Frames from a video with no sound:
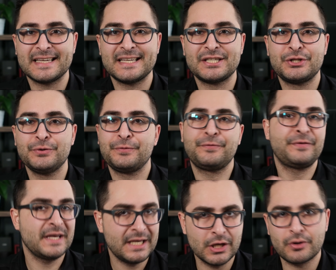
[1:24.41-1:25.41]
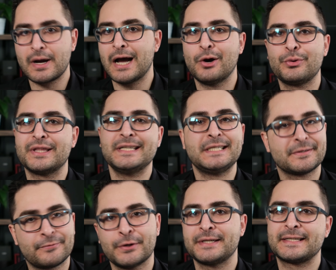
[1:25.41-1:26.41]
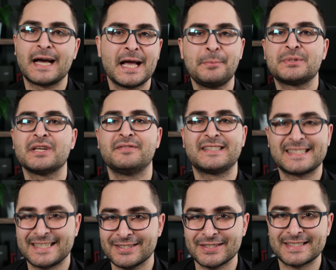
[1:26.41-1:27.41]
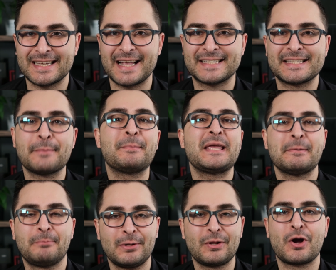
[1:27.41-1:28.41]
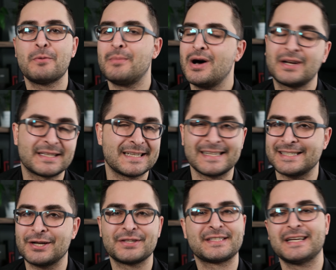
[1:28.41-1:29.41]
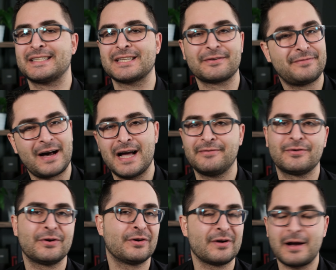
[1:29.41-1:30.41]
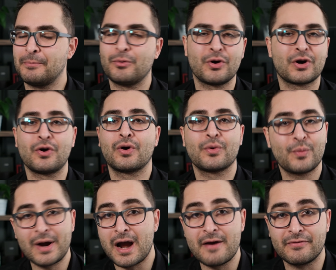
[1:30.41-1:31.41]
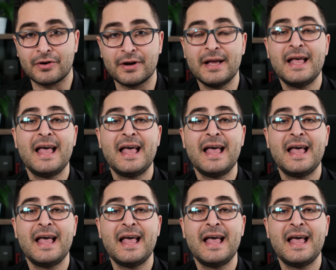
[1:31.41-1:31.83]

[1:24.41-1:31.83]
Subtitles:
is to figure out the different types of skill sets that people are monetizing on sites like Fiverr or Upwork or wherever,